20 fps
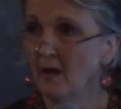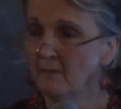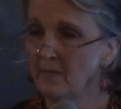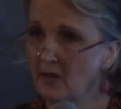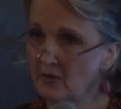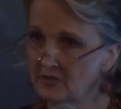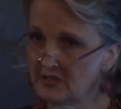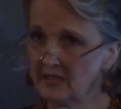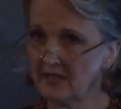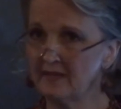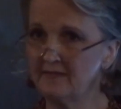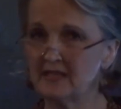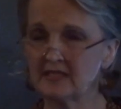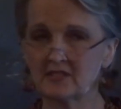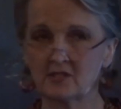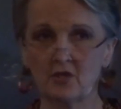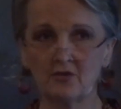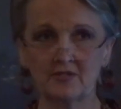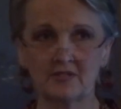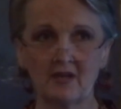Mostly
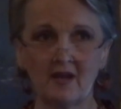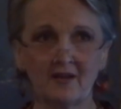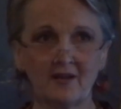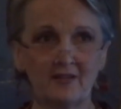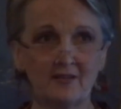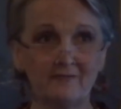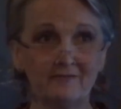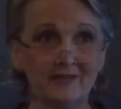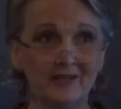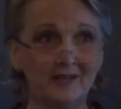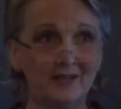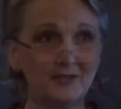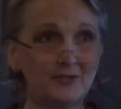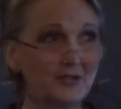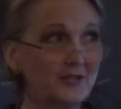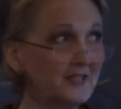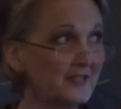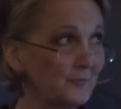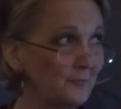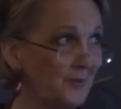this goes on in the
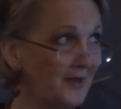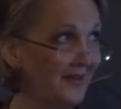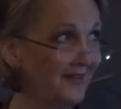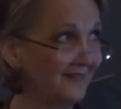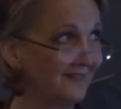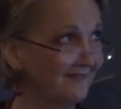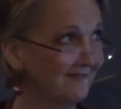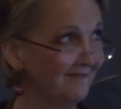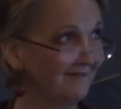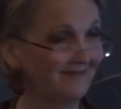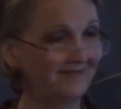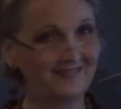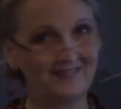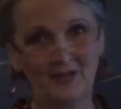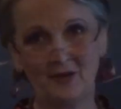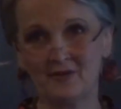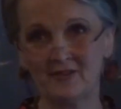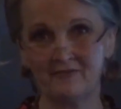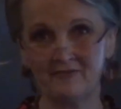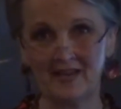villages, but
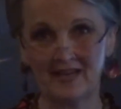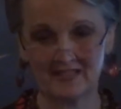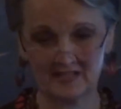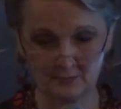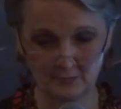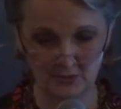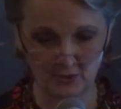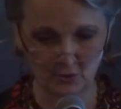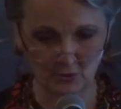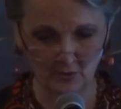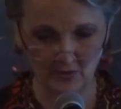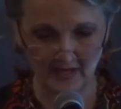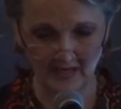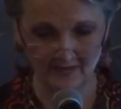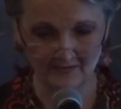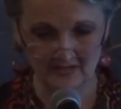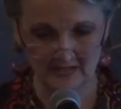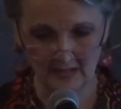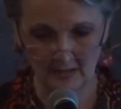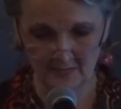they're the vast
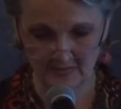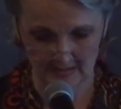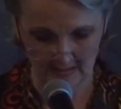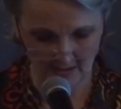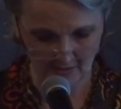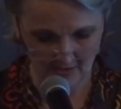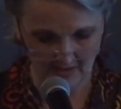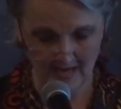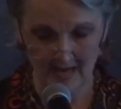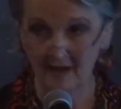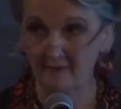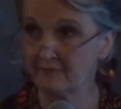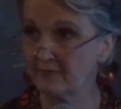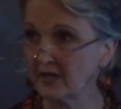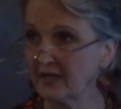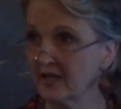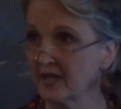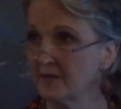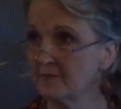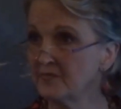majority of sub-Saharan
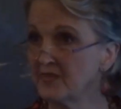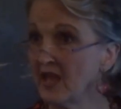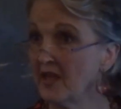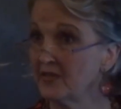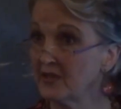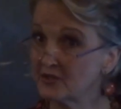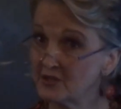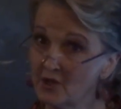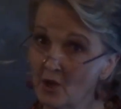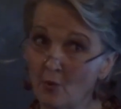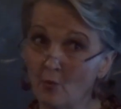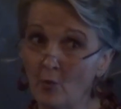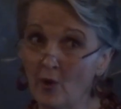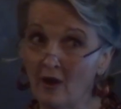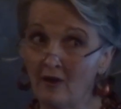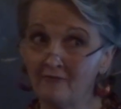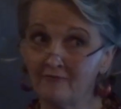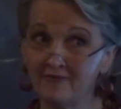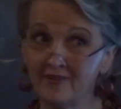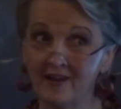Africa. There's no
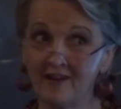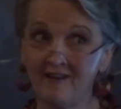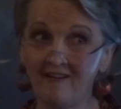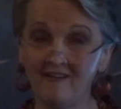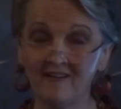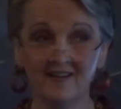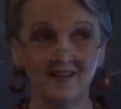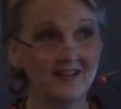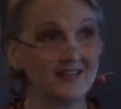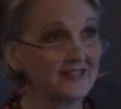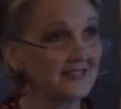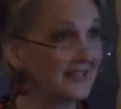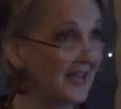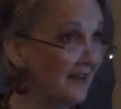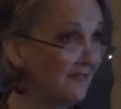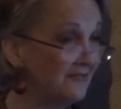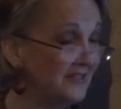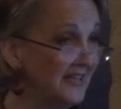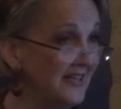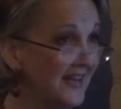welfare,
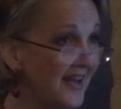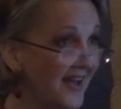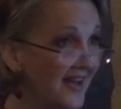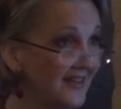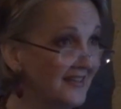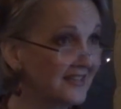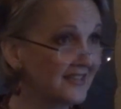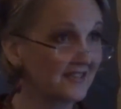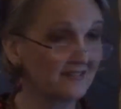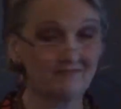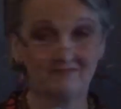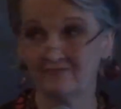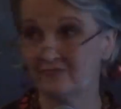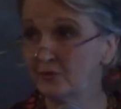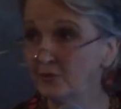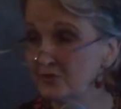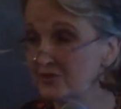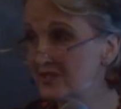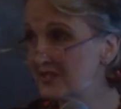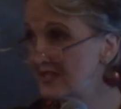safety nets,
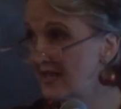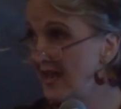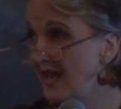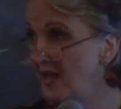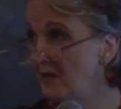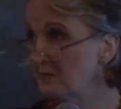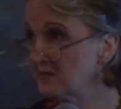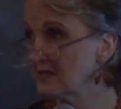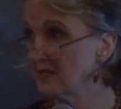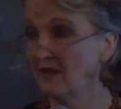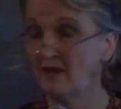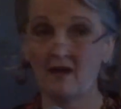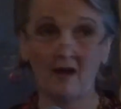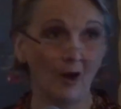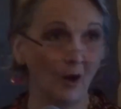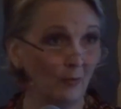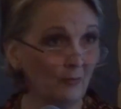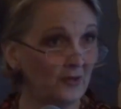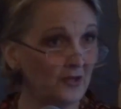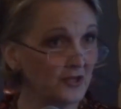food stamps,
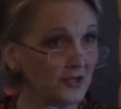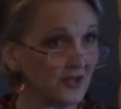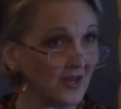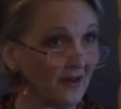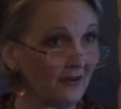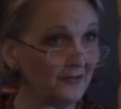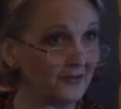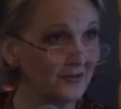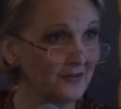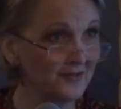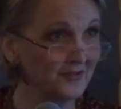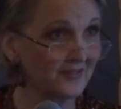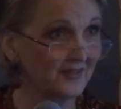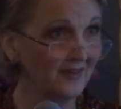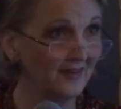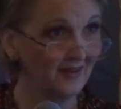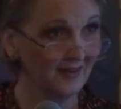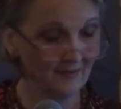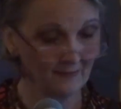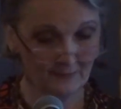homeless
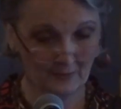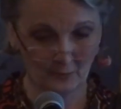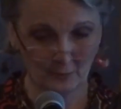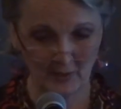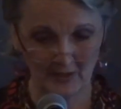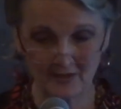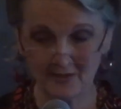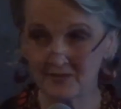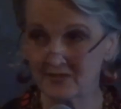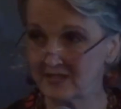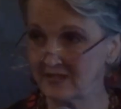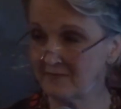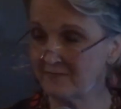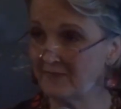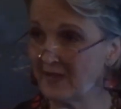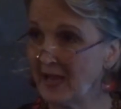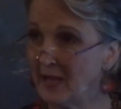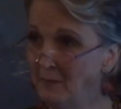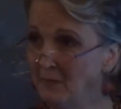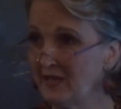shelters. For widows, the
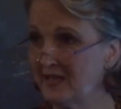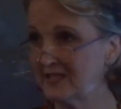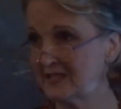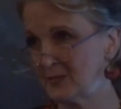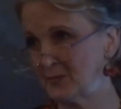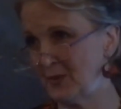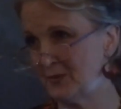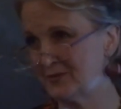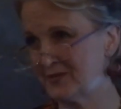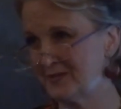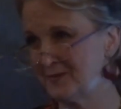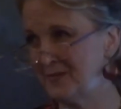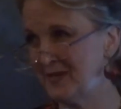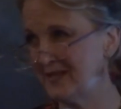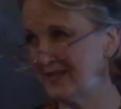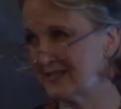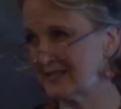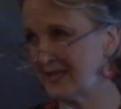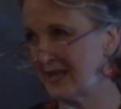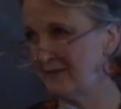family is supposed to
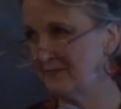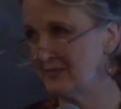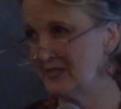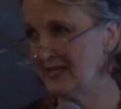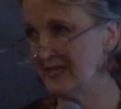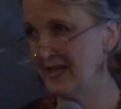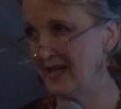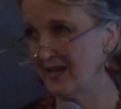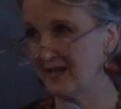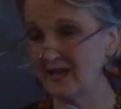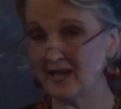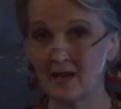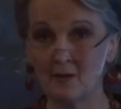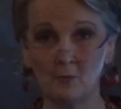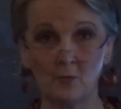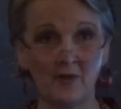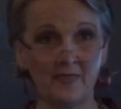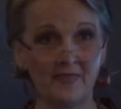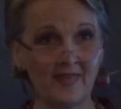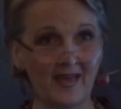be the safety net.
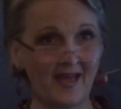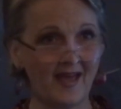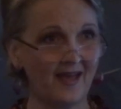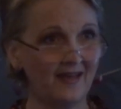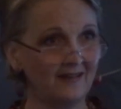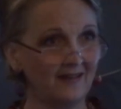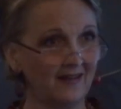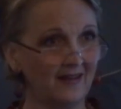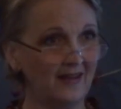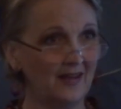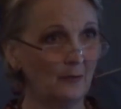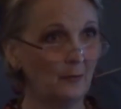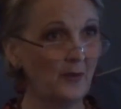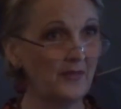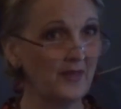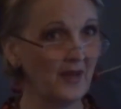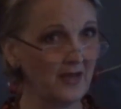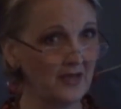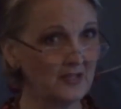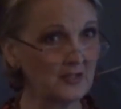And when
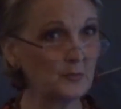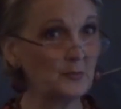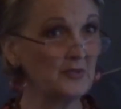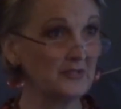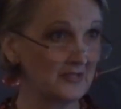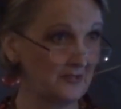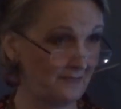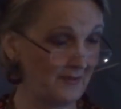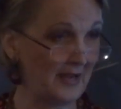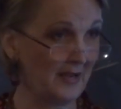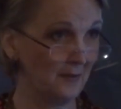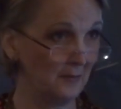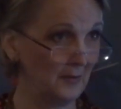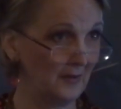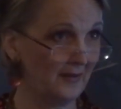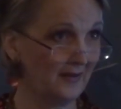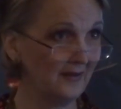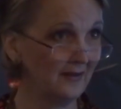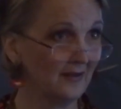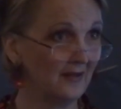the husband's
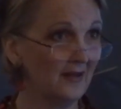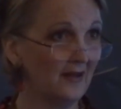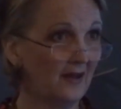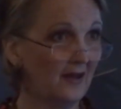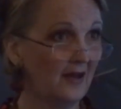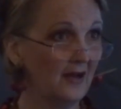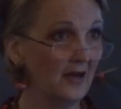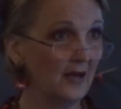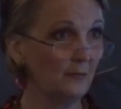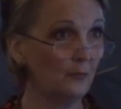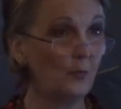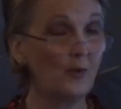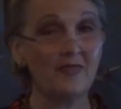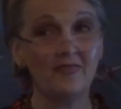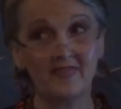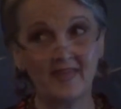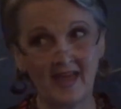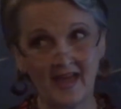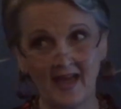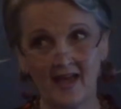family,
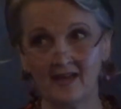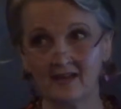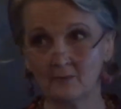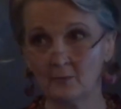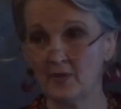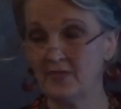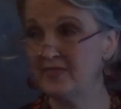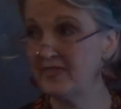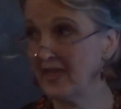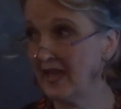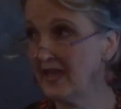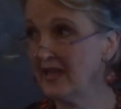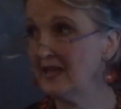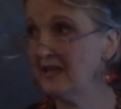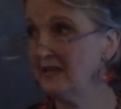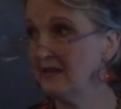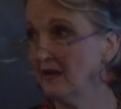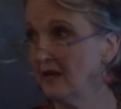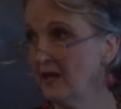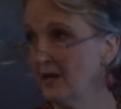when
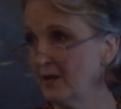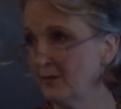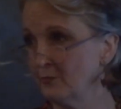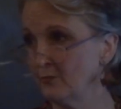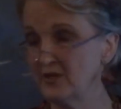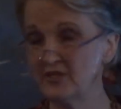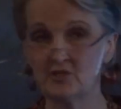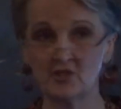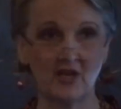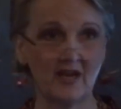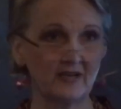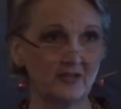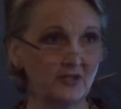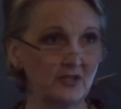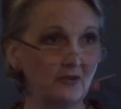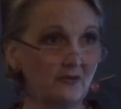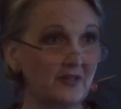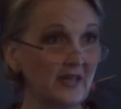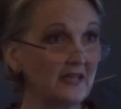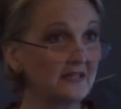they
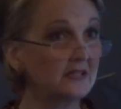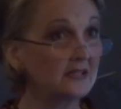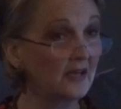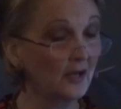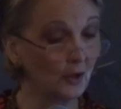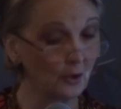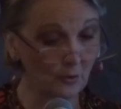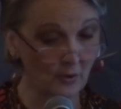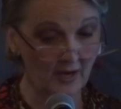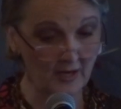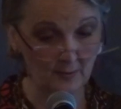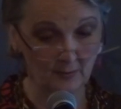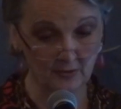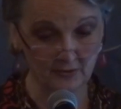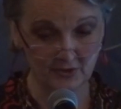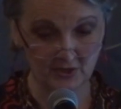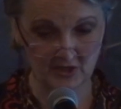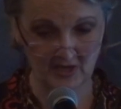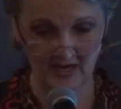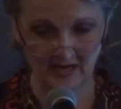reject you, that's an
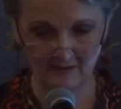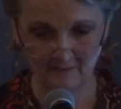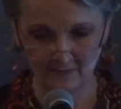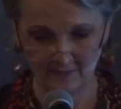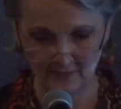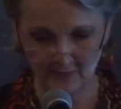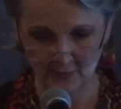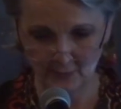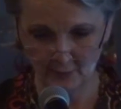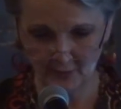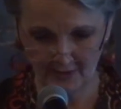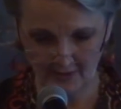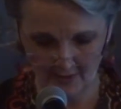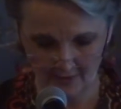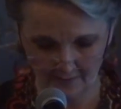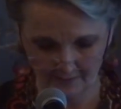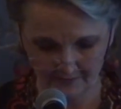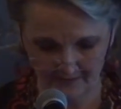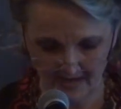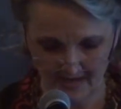incredible shame for the
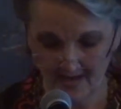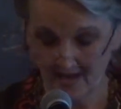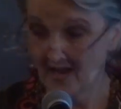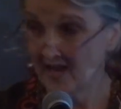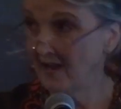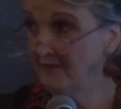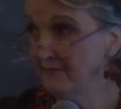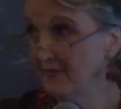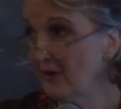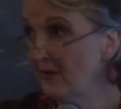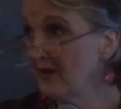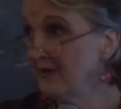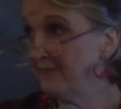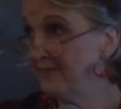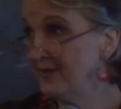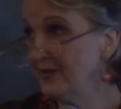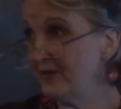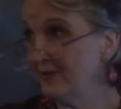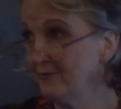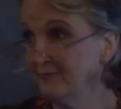widow, and
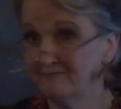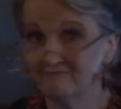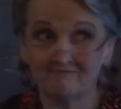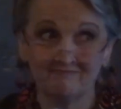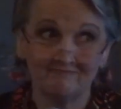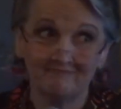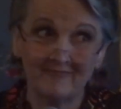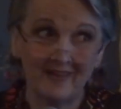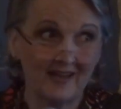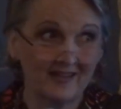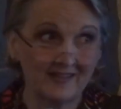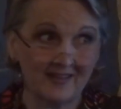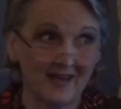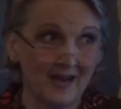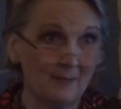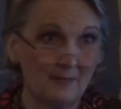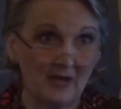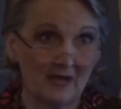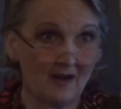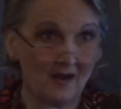very few
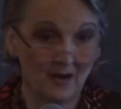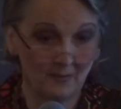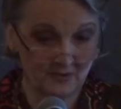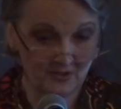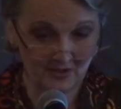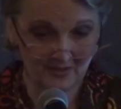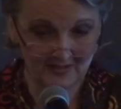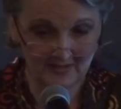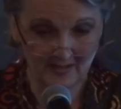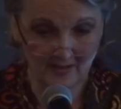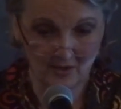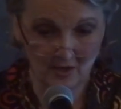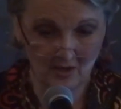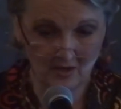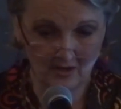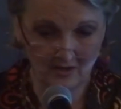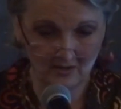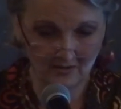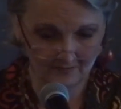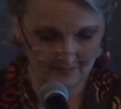economic options at
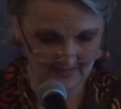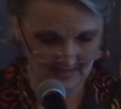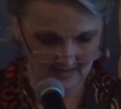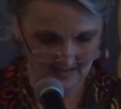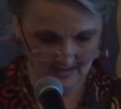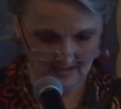all.